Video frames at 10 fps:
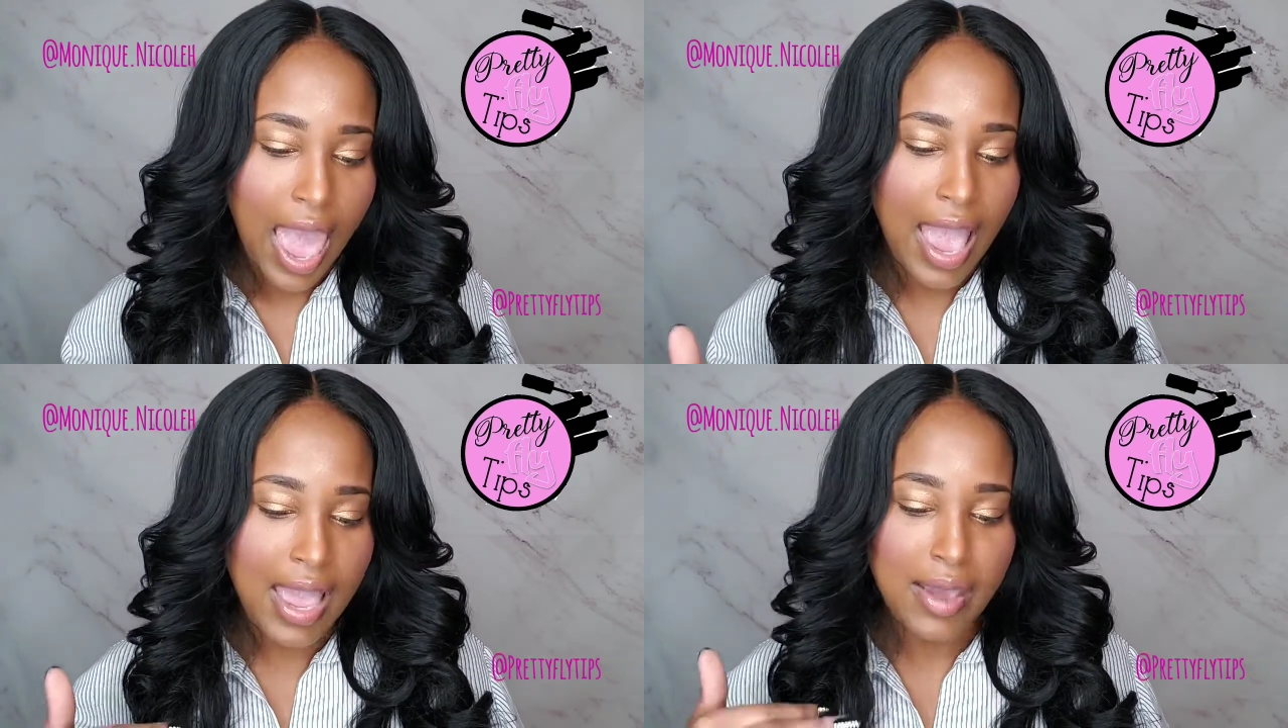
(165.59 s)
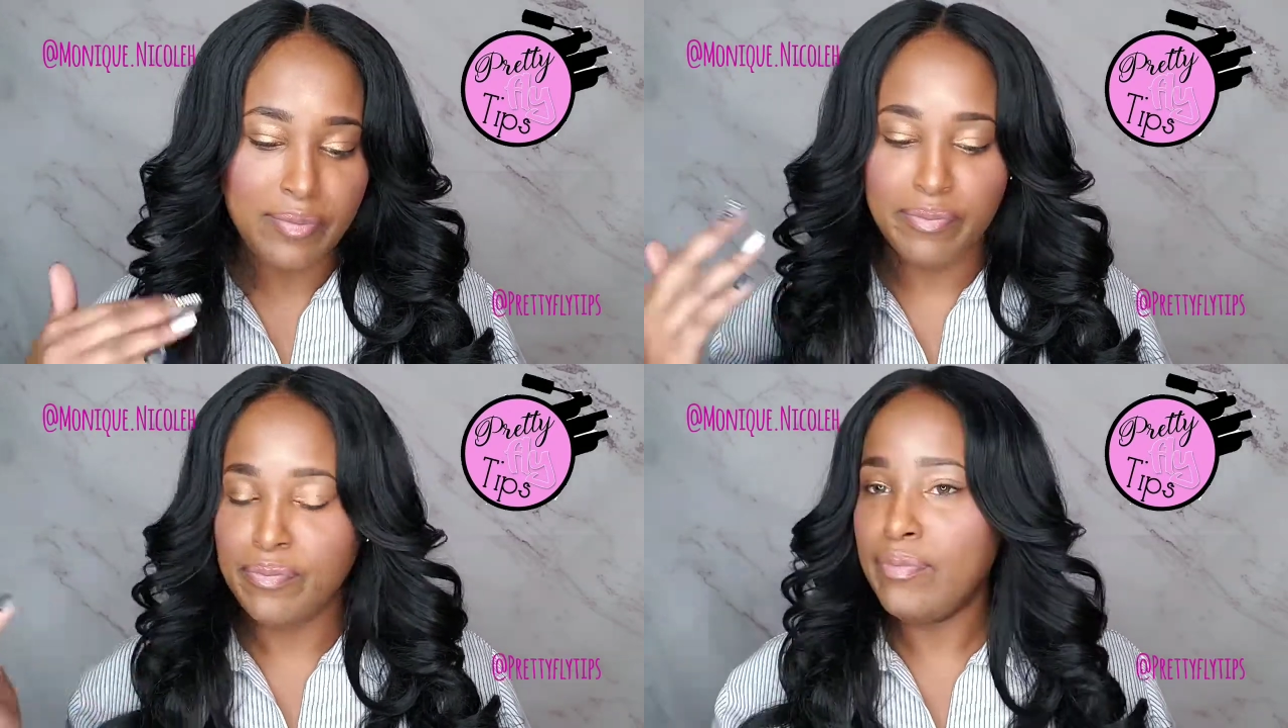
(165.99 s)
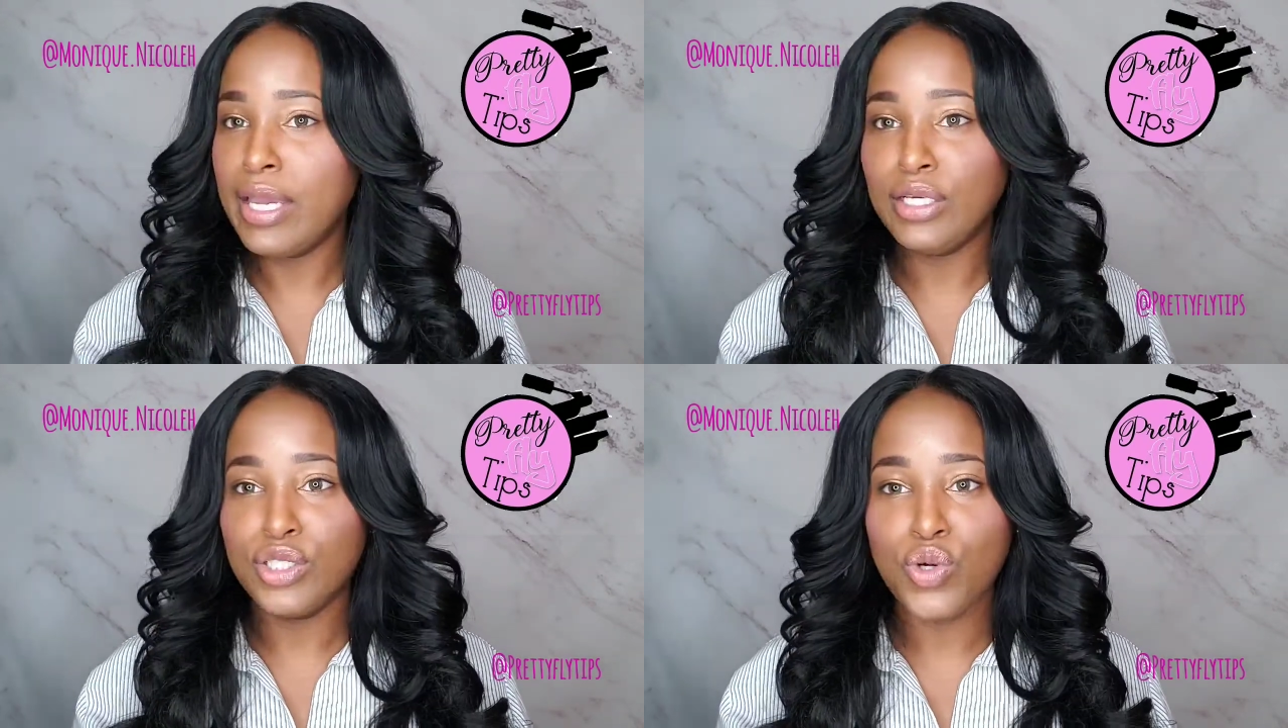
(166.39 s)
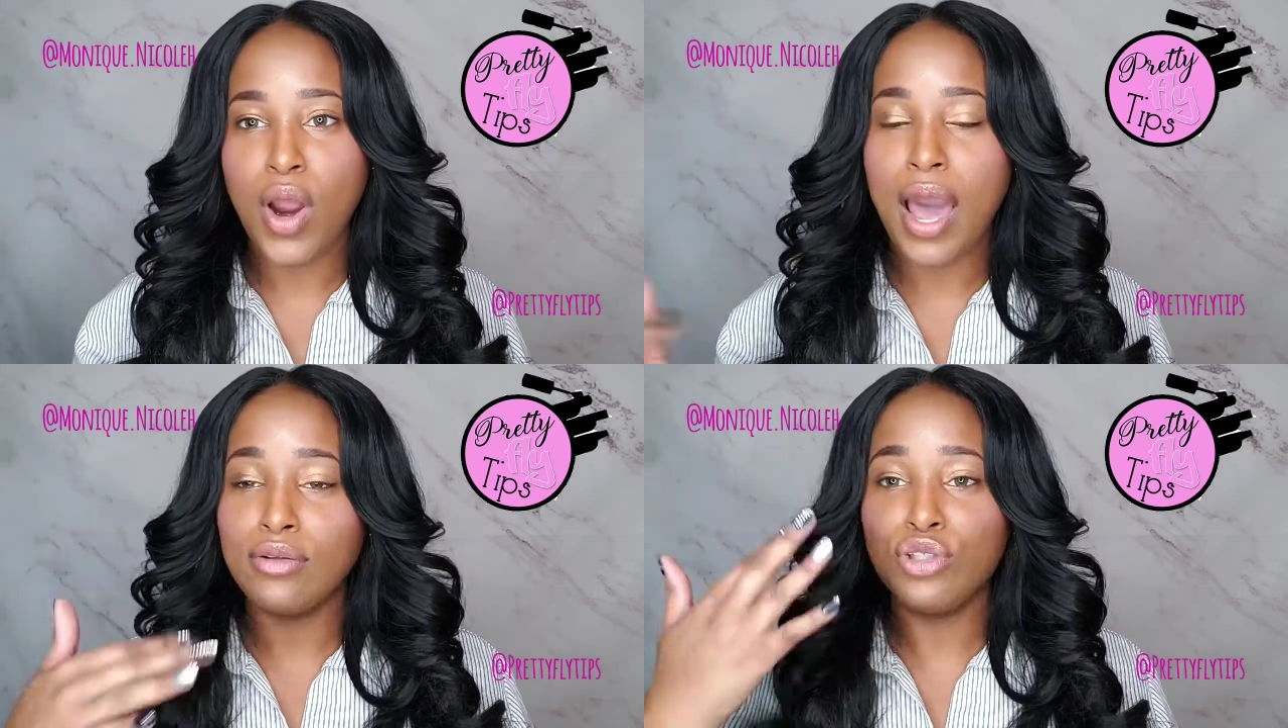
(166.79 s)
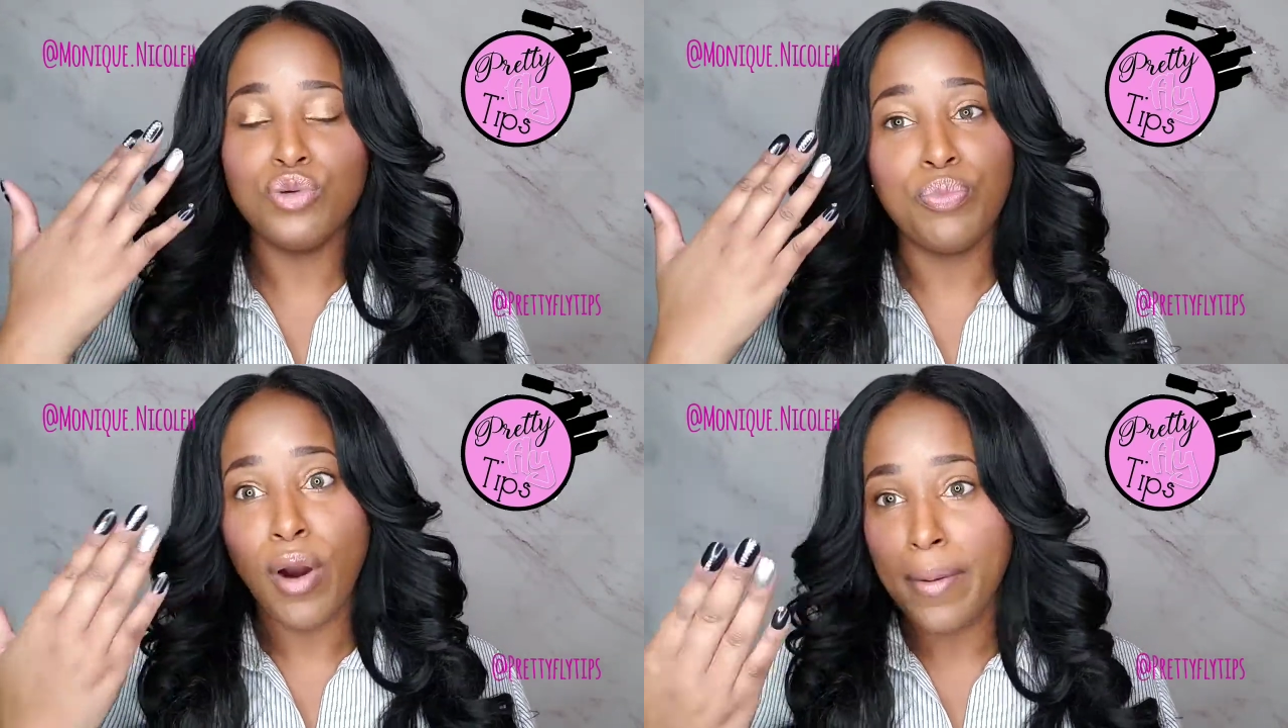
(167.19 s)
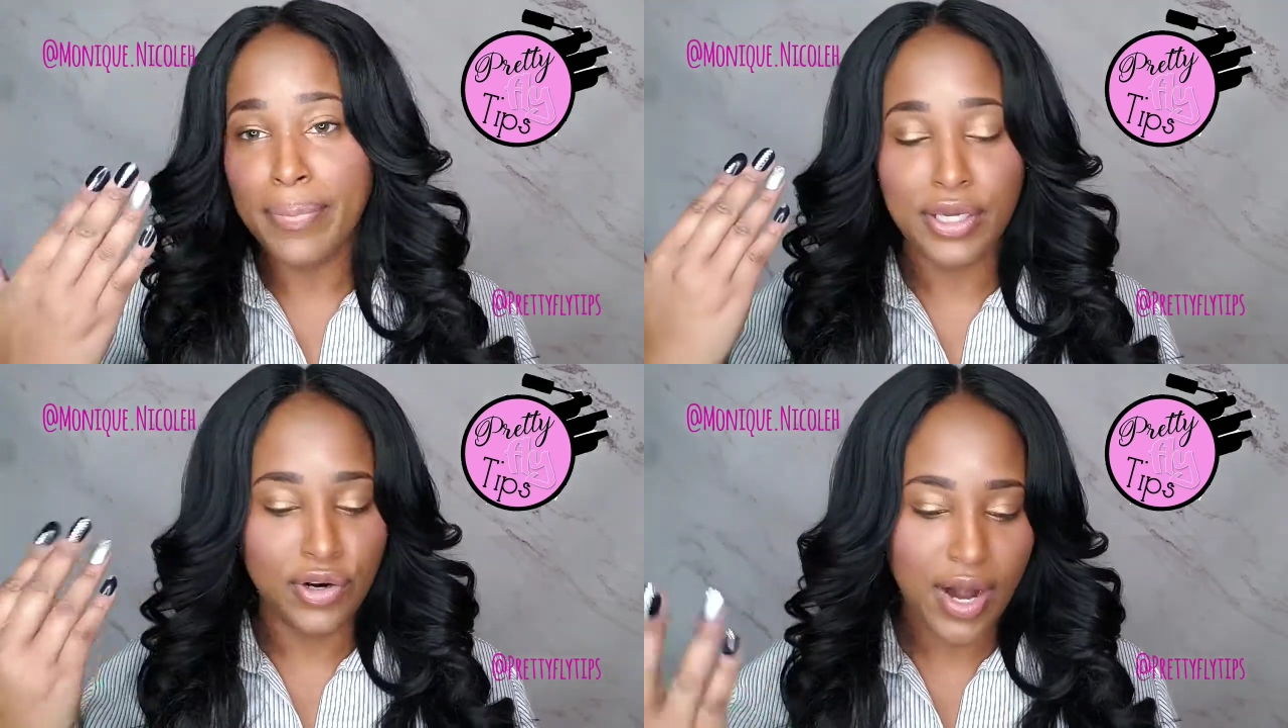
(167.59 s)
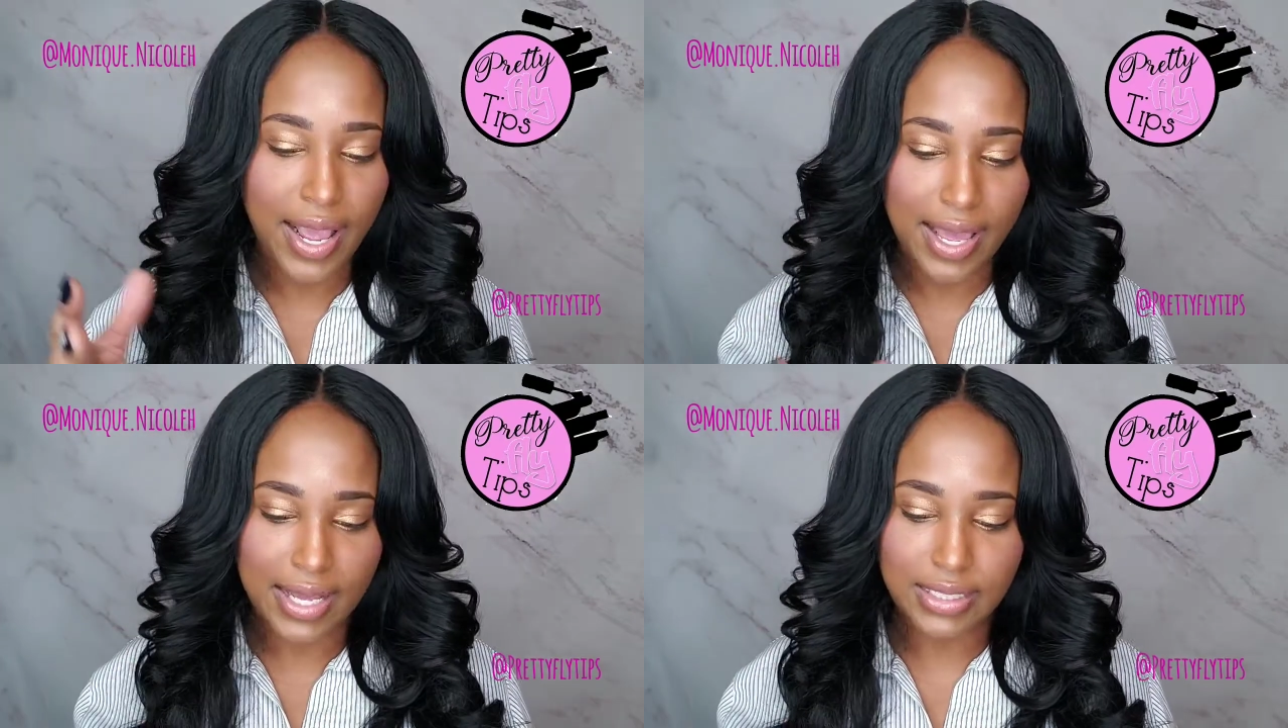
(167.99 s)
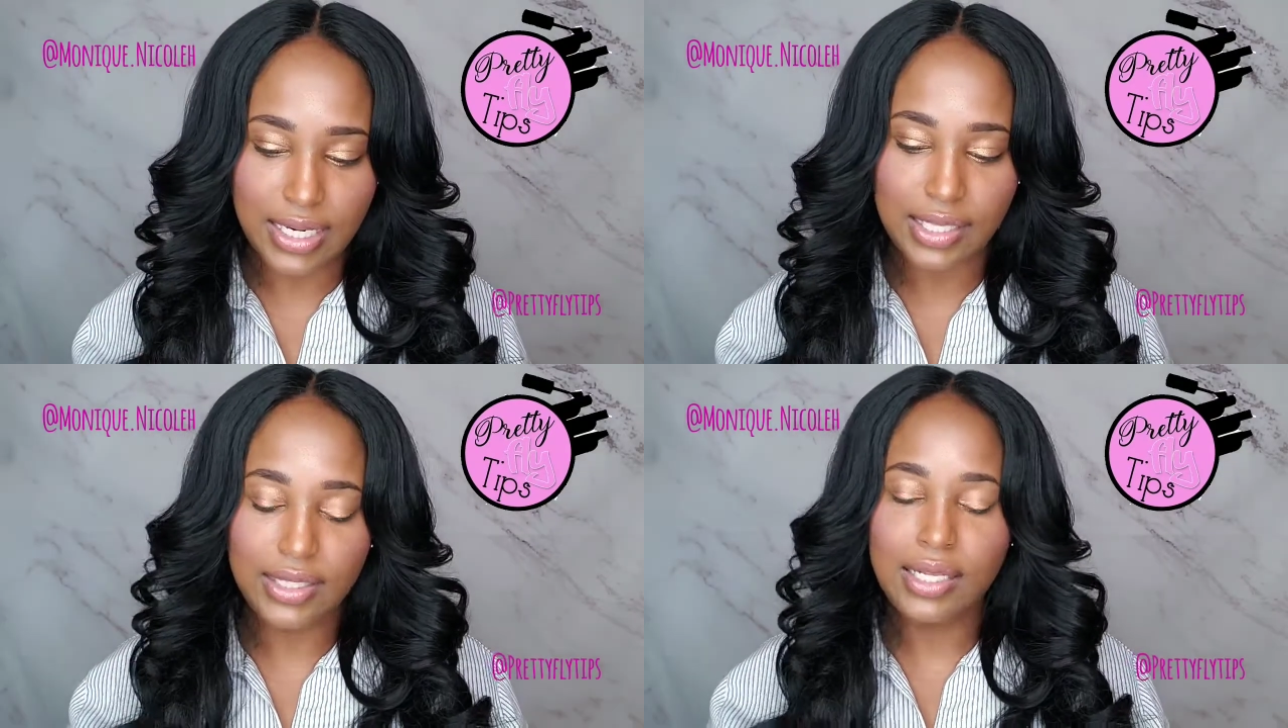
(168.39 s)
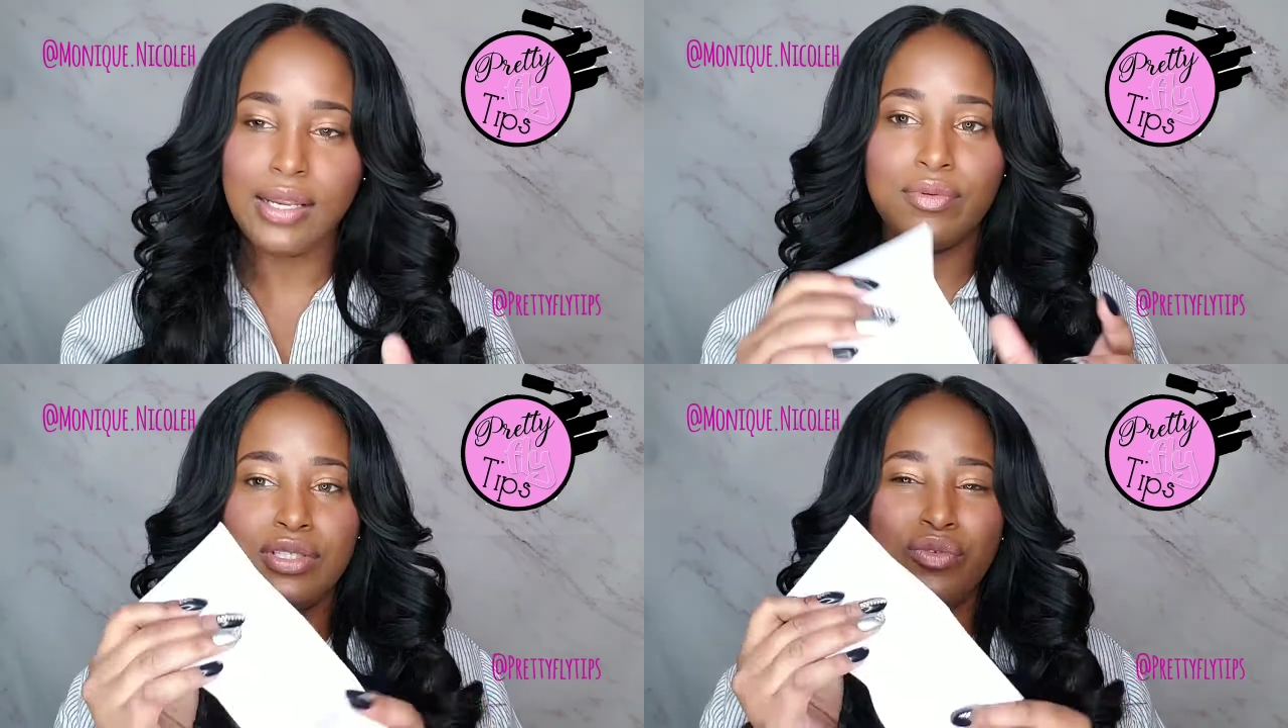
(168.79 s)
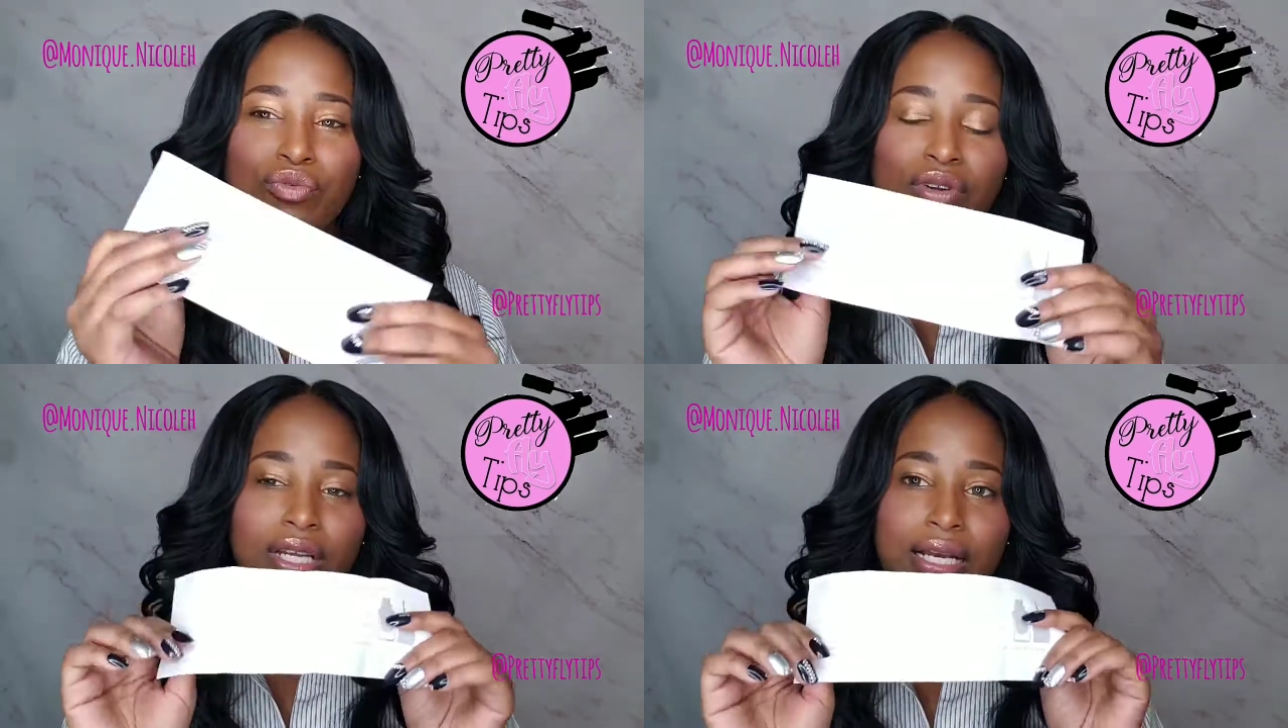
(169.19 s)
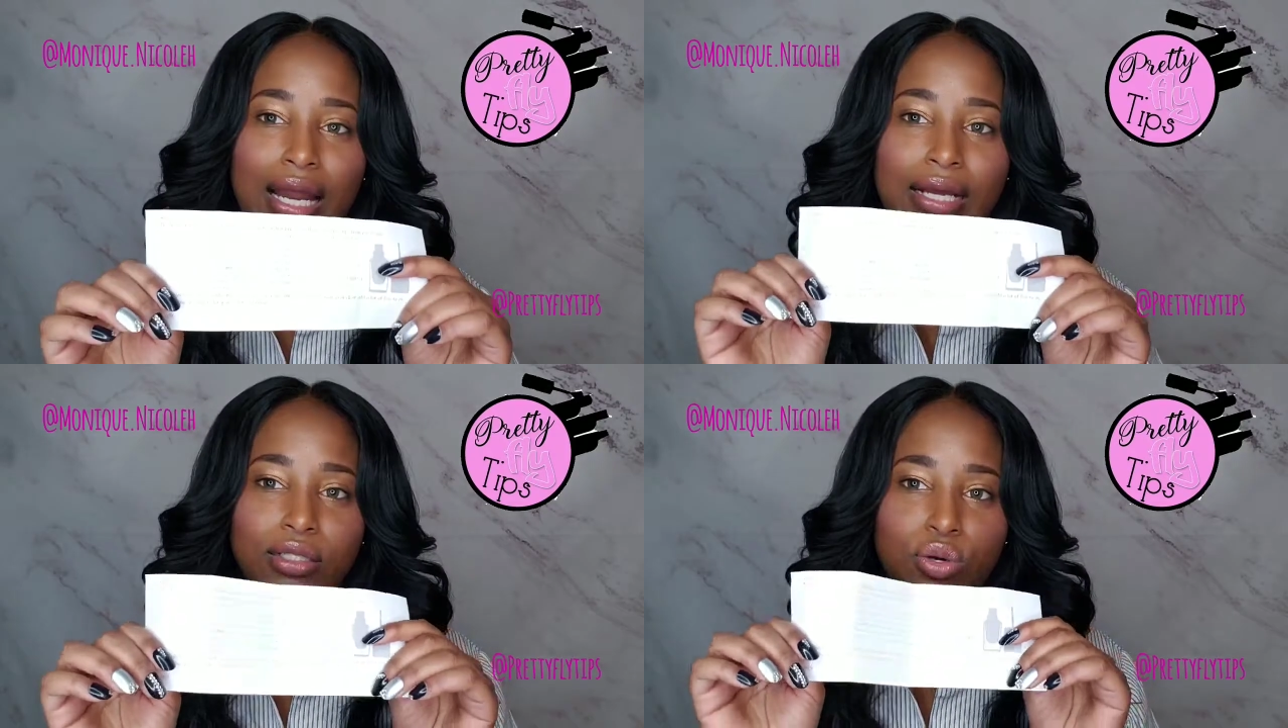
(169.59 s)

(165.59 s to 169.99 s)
and making sure how to prep your hands. And I thought that was a really nice